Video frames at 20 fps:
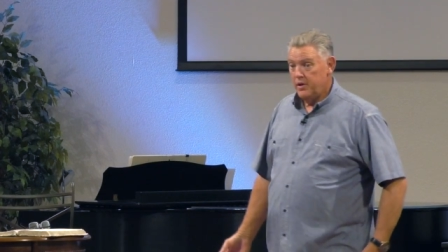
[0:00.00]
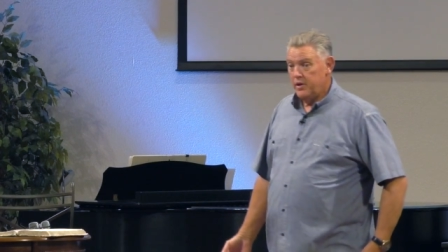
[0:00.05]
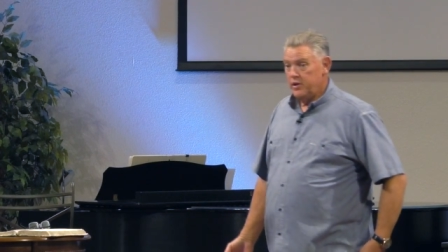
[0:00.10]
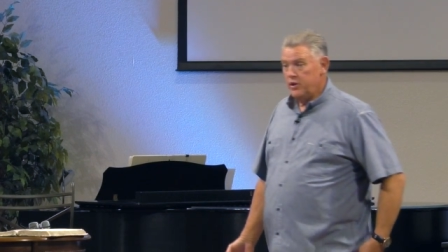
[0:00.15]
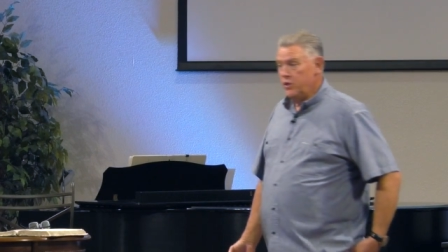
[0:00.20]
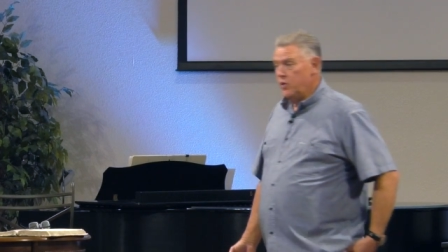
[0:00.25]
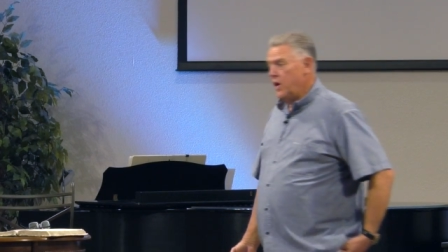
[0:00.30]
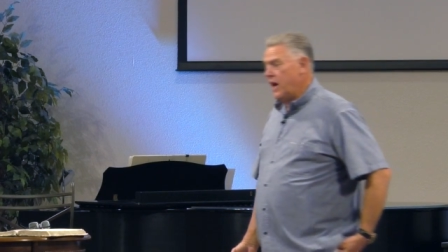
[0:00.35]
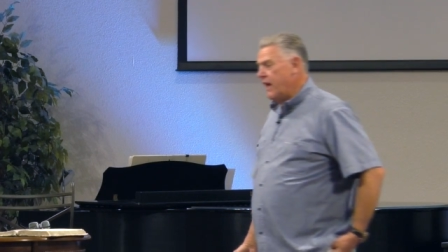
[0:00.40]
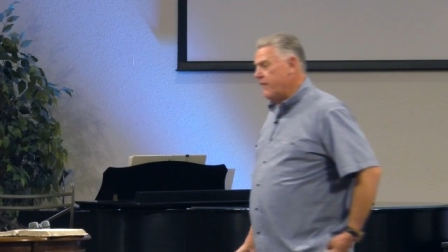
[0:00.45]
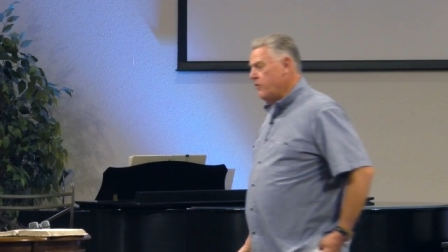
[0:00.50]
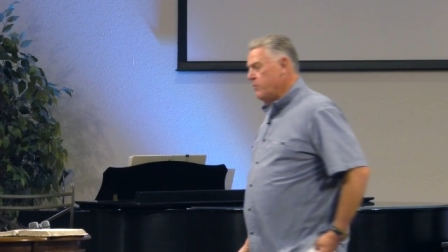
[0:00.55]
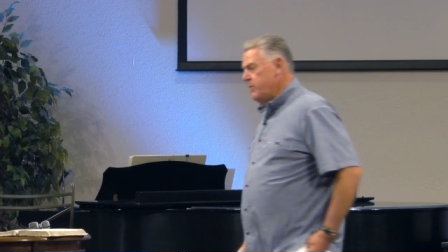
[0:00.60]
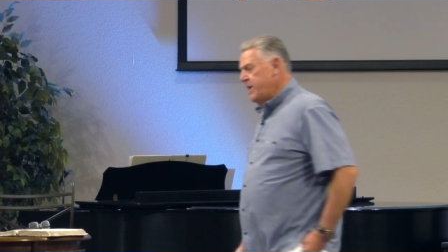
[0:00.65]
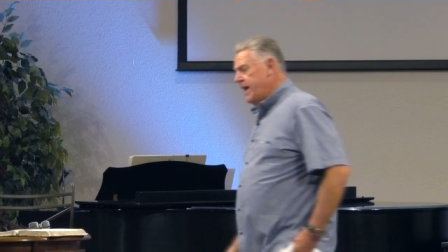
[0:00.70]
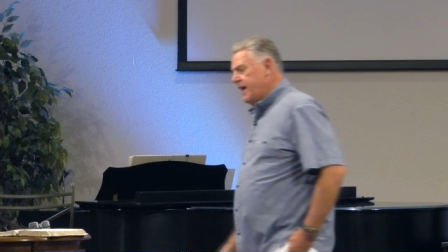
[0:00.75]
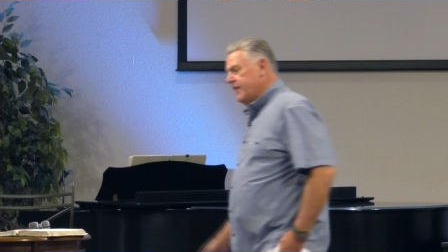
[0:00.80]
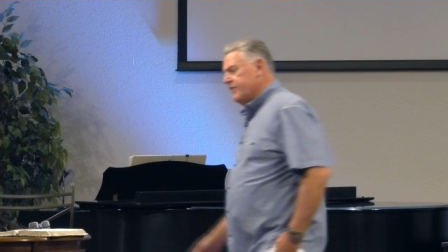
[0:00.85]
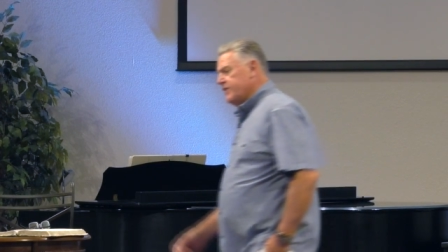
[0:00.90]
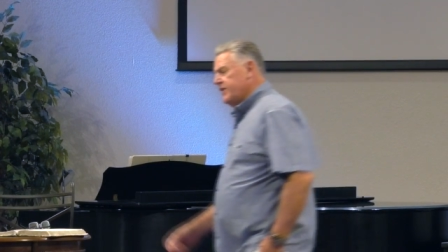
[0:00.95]
You have a
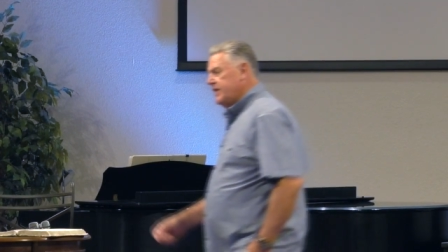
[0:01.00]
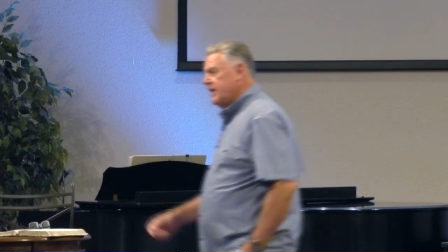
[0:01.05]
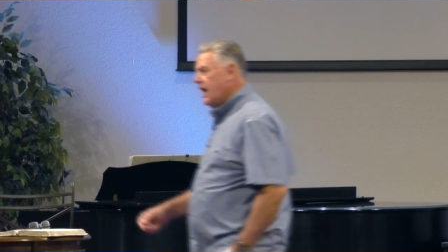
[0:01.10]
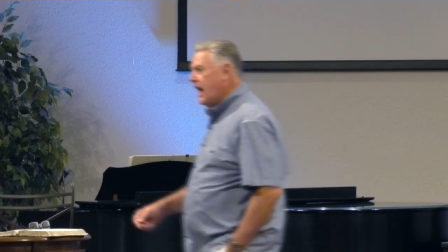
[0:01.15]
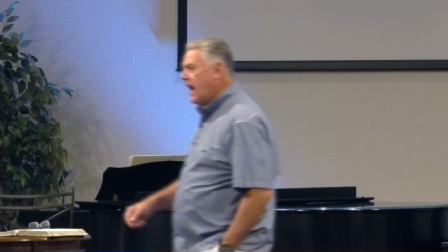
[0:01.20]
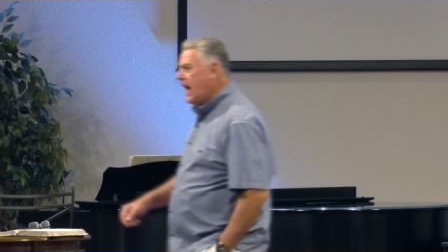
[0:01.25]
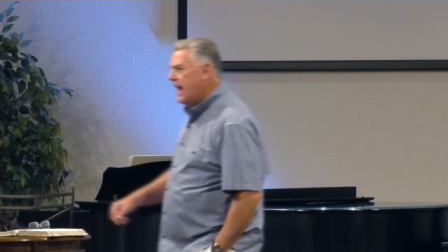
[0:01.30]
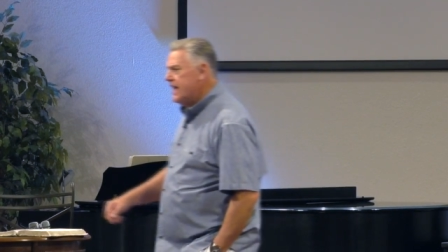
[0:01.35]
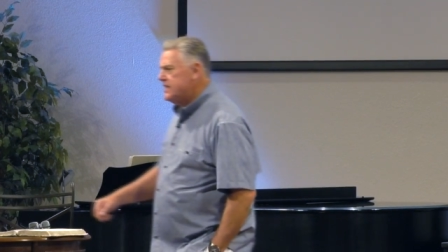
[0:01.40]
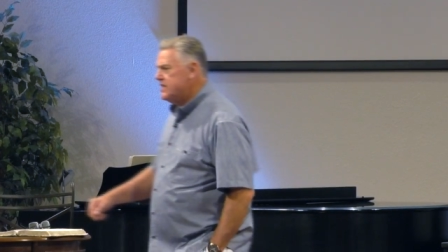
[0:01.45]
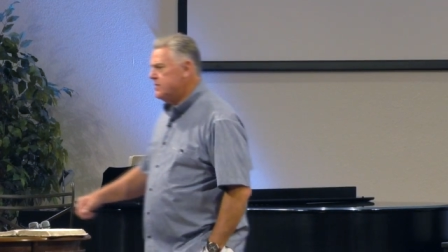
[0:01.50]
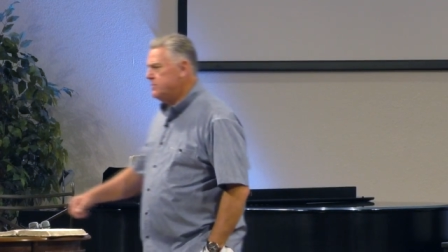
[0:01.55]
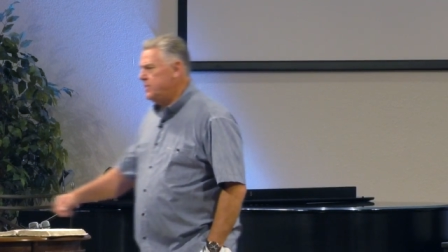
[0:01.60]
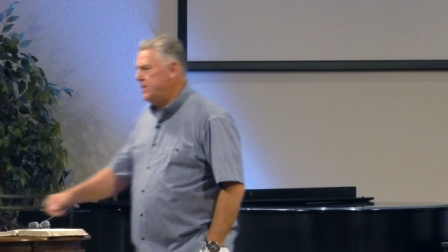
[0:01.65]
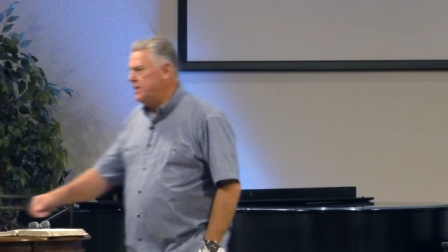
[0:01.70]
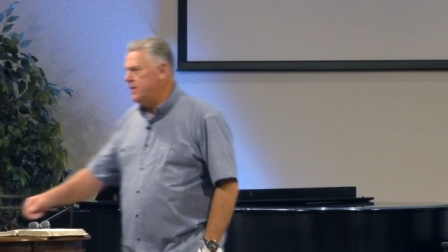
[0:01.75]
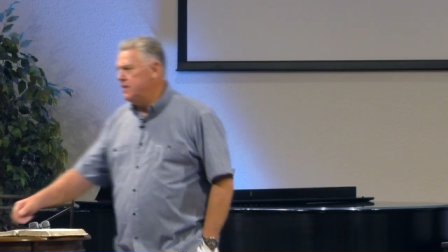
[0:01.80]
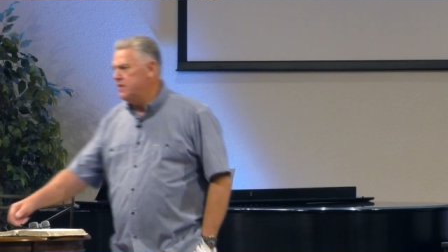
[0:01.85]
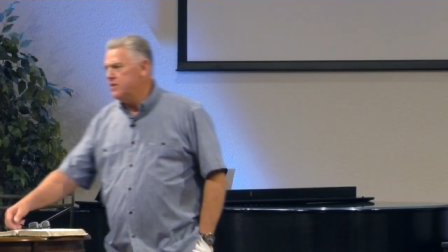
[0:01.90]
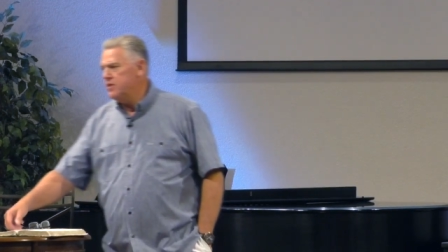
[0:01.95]
man of God
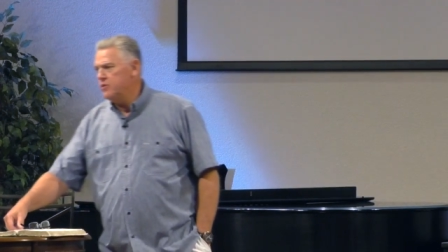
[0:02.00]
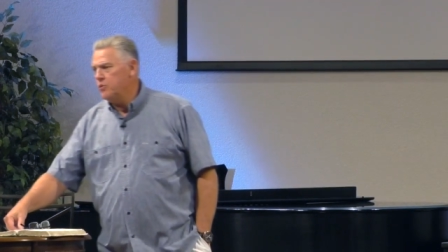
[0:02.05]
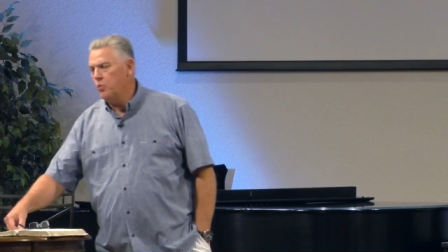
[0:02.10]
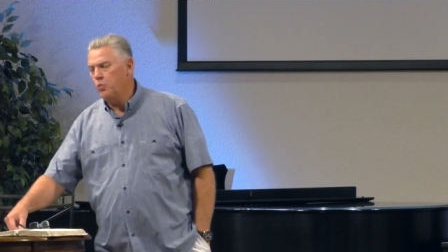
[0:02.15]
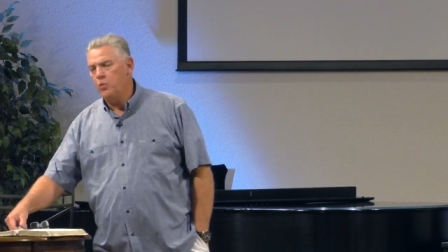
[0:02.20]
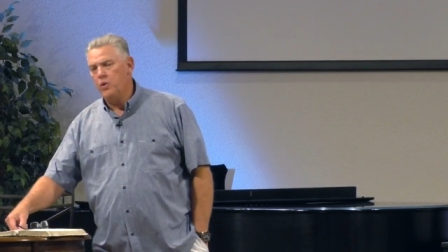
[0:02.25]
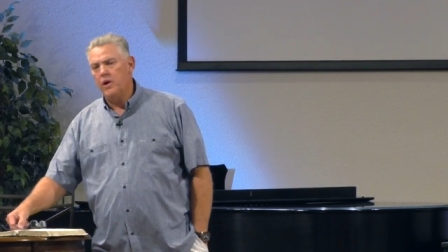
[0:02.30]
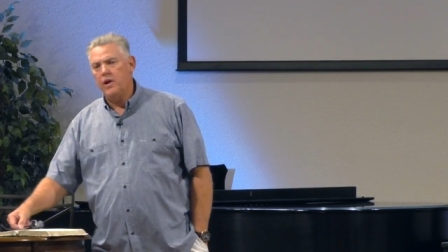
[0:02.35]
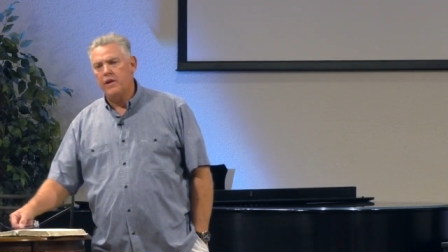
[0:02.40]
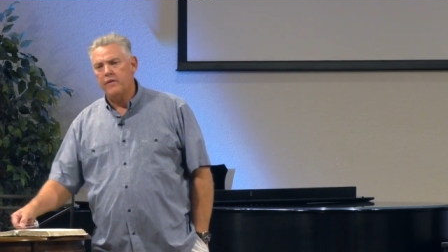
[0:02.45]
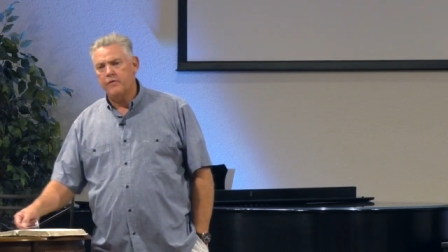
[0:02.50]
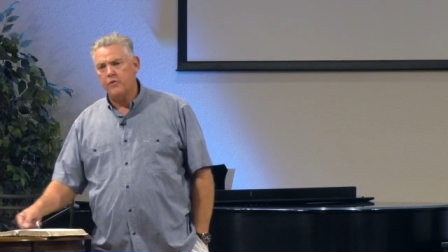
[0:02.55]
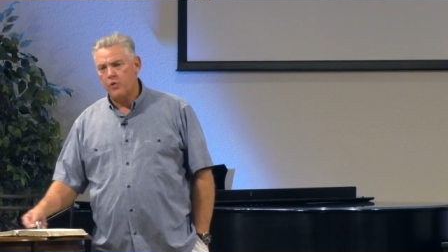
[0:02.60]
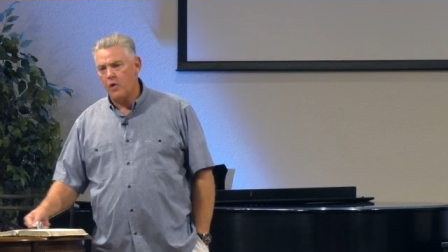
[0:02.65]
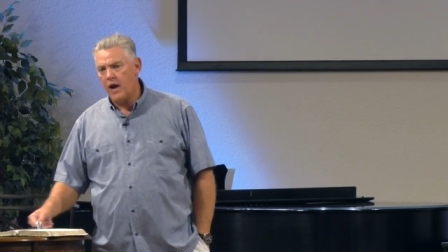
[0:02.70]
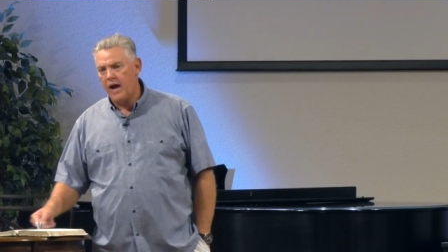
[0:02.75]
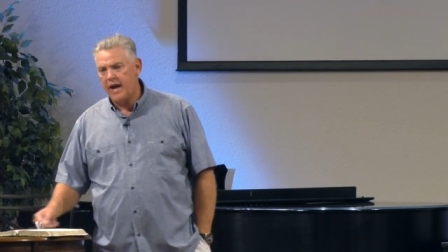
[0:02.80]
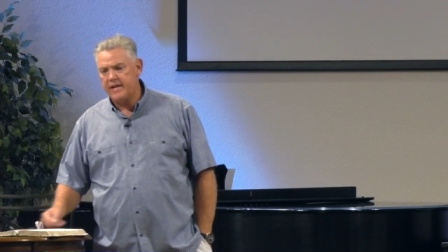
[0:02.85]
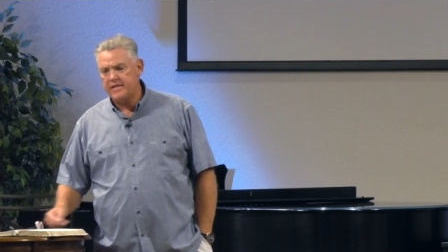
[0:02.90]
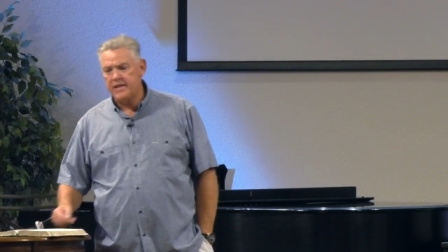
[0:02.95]
submitting to the will of
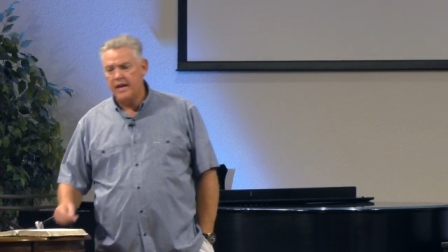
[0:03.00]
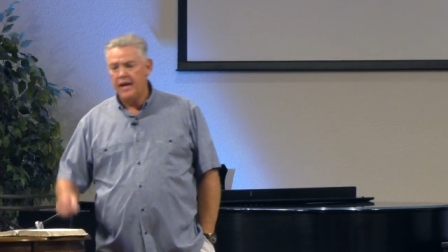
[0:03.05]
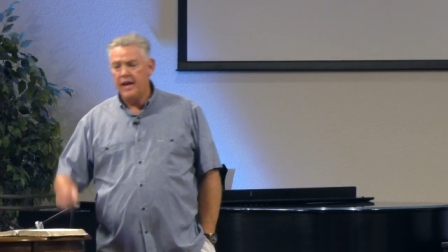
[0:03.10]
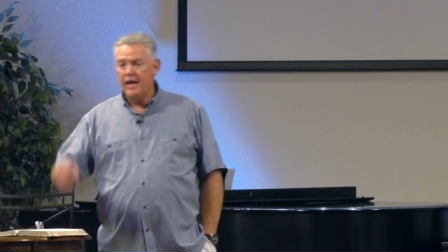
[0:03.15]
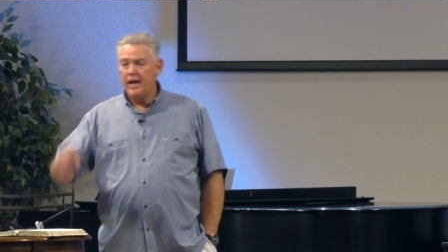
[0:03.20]
Christ